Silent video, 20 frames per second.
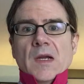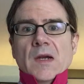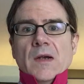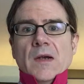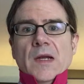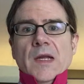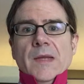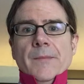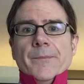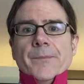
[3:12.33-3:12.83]
All
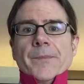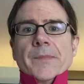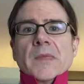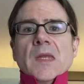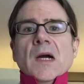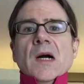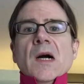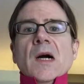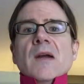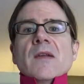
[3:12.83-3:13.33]
right?
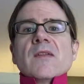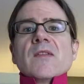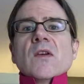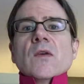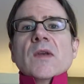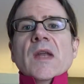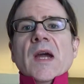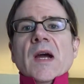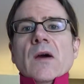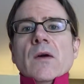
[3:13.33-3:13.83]

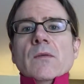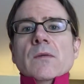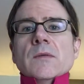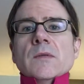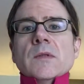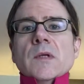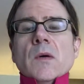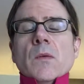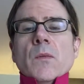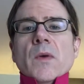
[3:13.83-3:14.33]
So now
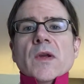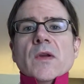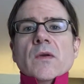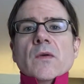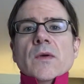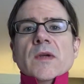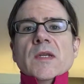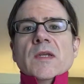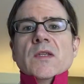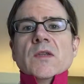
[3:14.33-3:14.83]
what you're
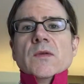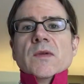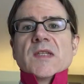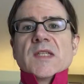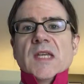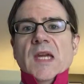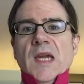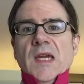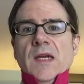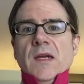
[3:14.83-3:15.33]
going to do is
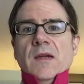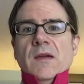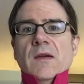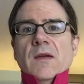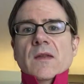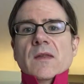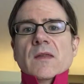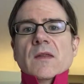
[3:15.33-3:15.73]
take